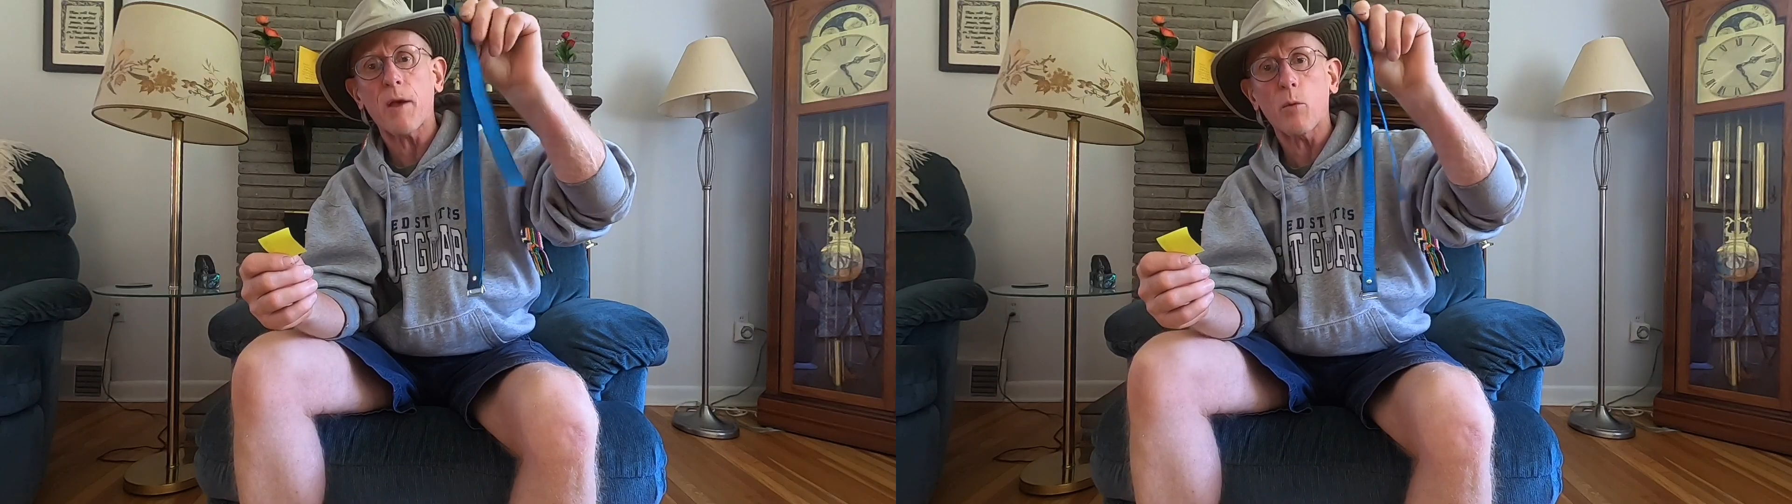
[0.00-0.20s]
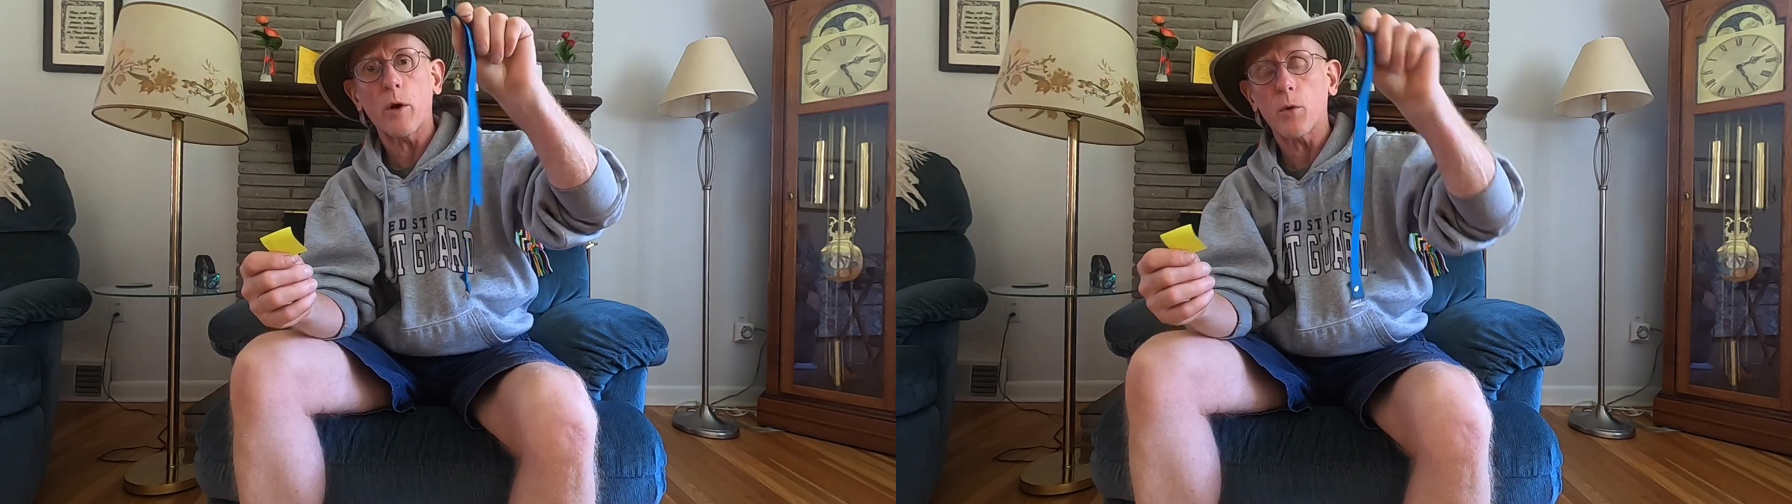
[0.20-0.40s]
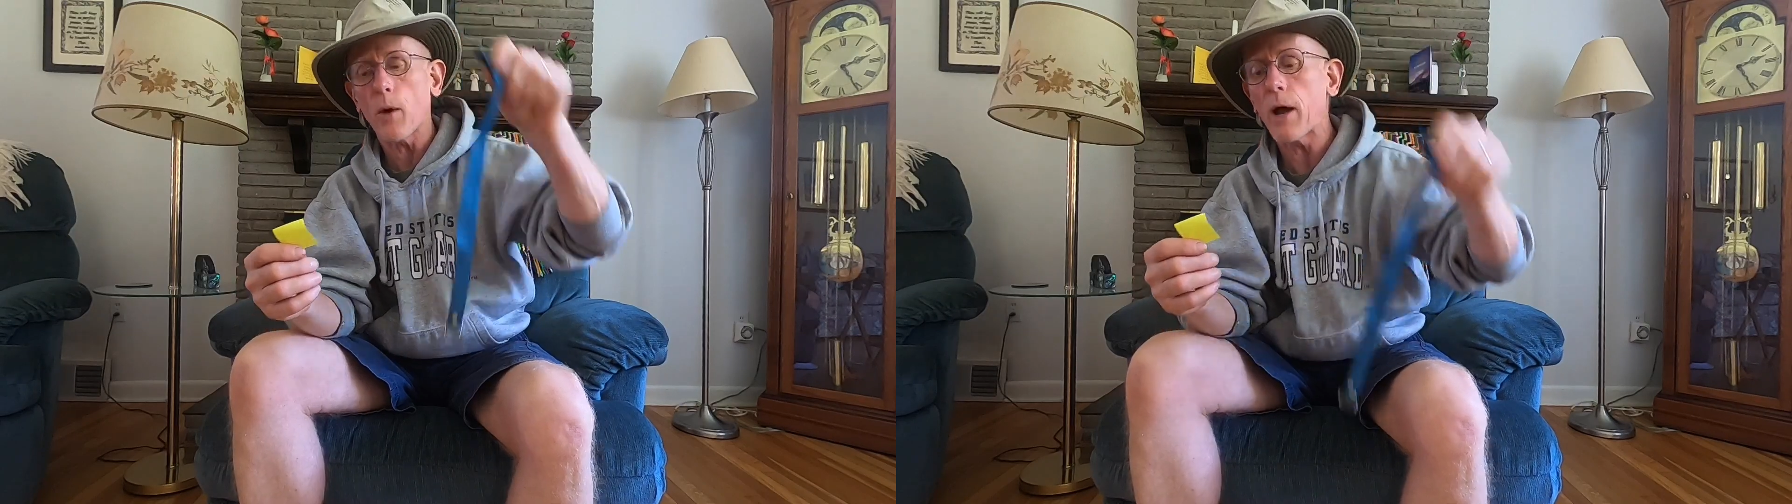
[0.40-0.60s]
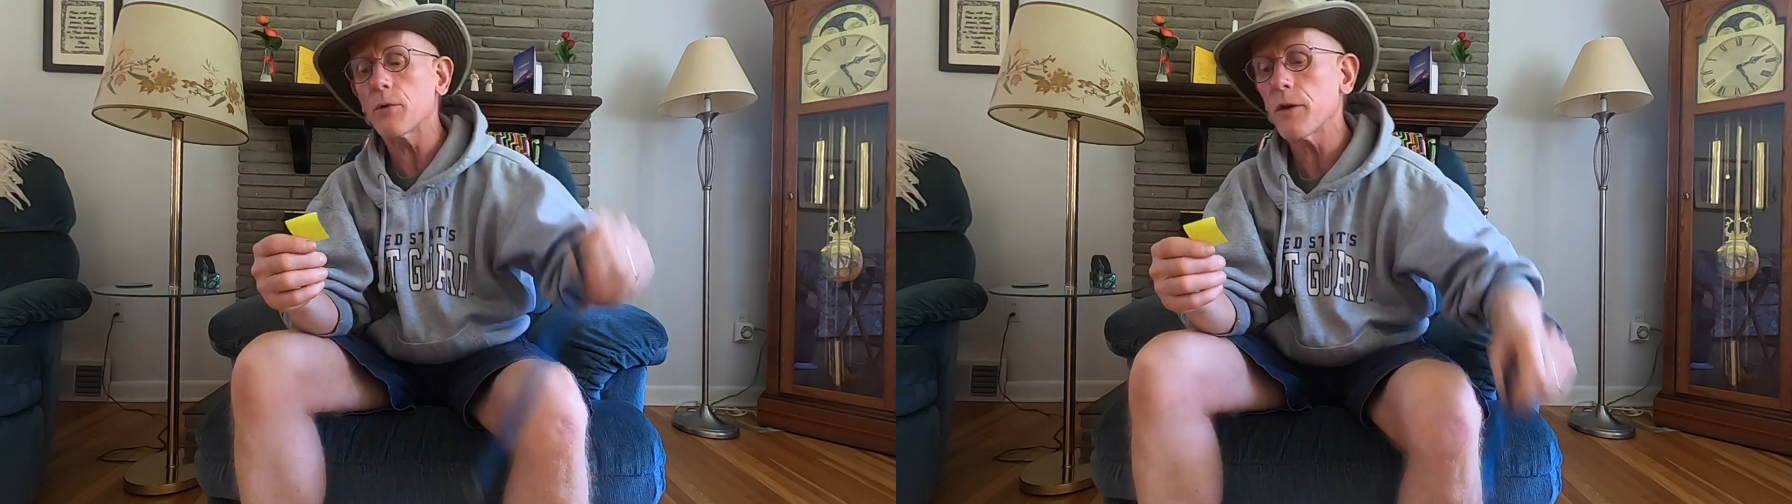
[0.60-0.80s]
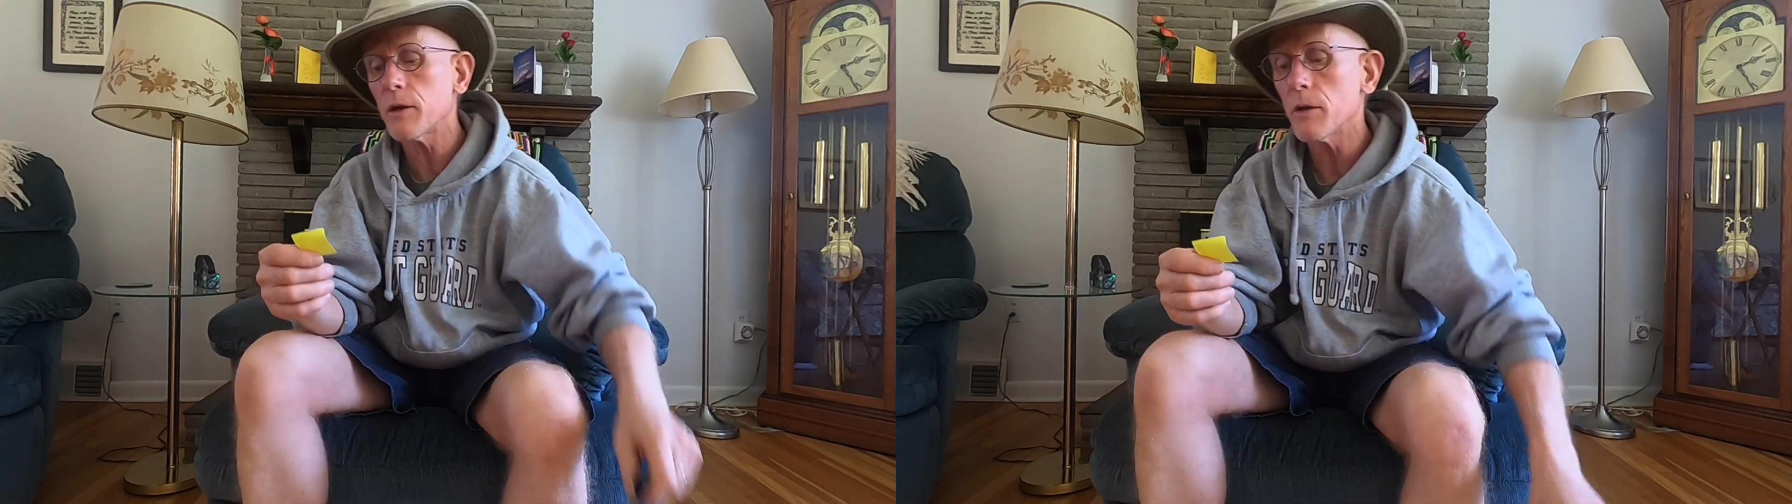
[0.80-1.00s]
that went
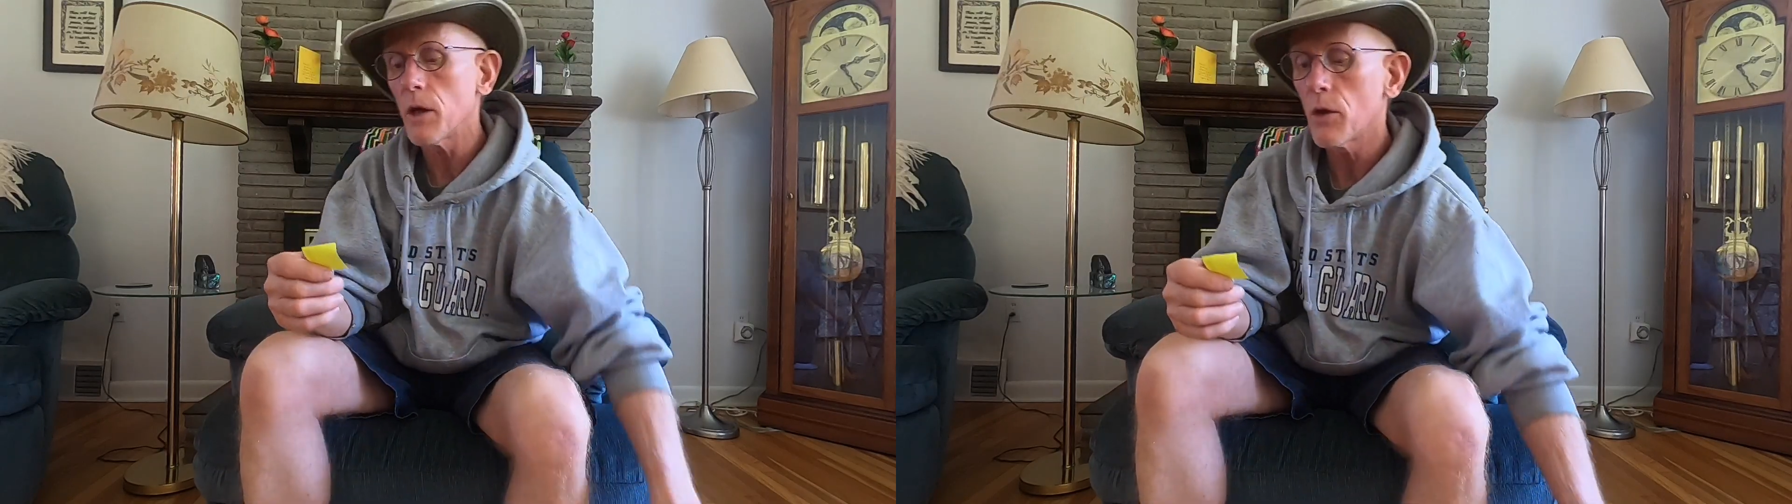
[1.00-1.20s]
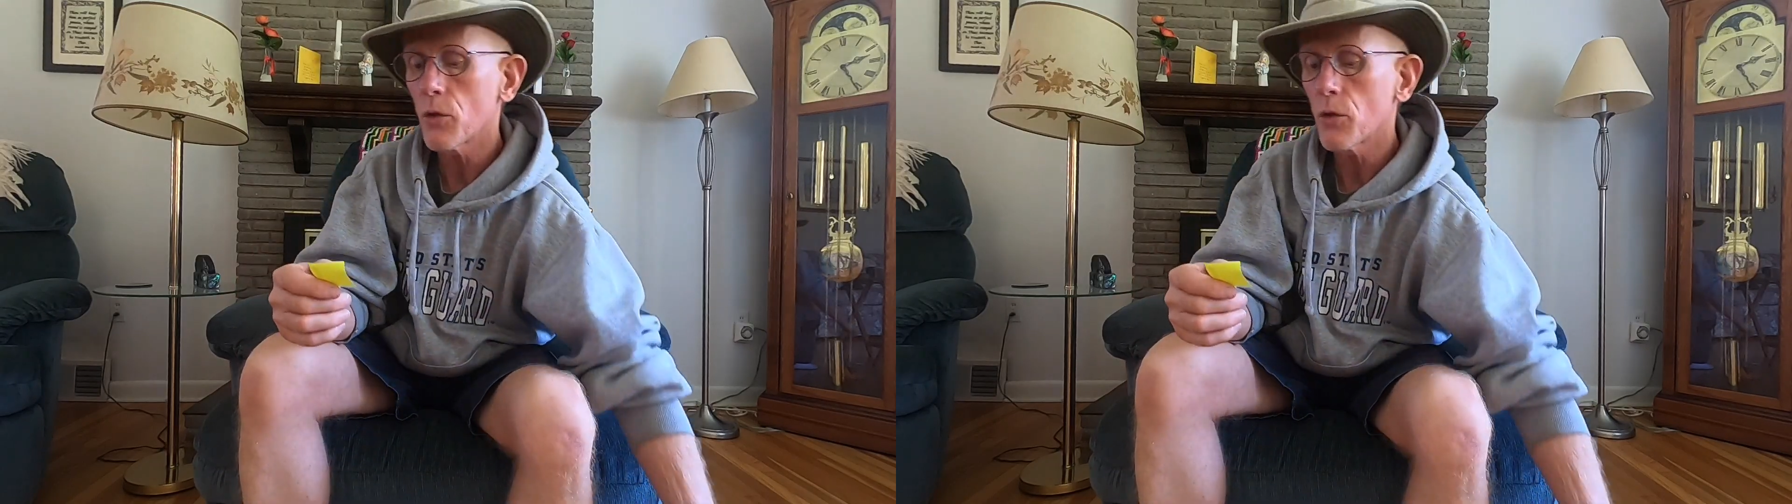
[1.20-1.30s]
around it,